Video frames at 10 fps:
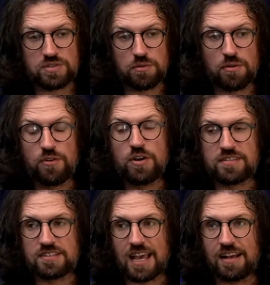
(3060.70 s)
and we refer to
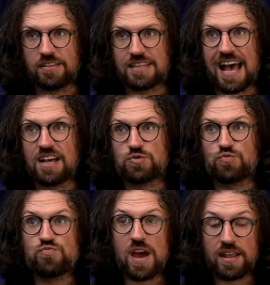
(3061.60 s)
scales as
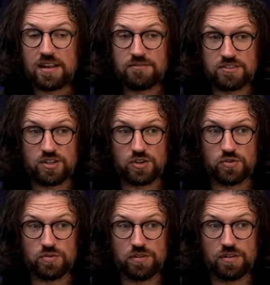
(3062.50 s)
relative
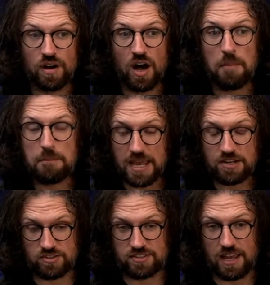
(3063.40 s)
to our
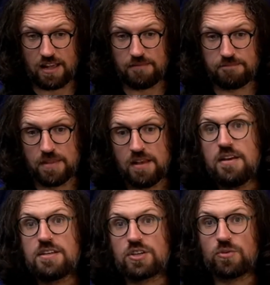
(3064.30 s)
major scale.
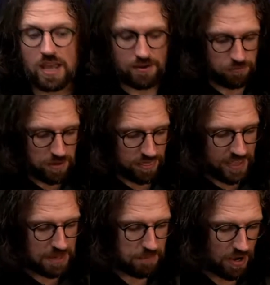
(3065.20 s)
So if we
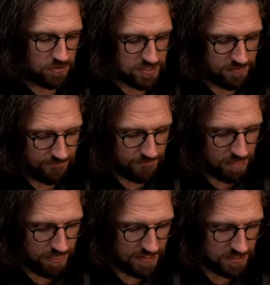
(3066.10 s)
think about
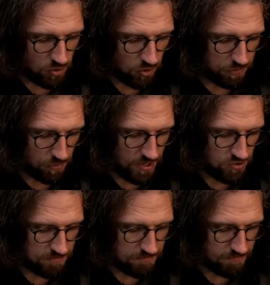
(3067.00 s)
this chord
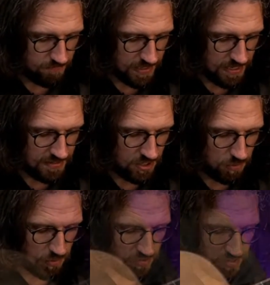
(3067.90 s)
progression, here's a chord
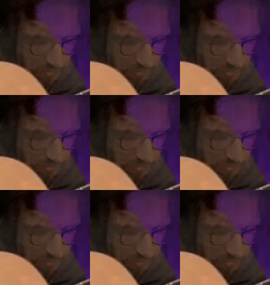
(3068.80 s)
progression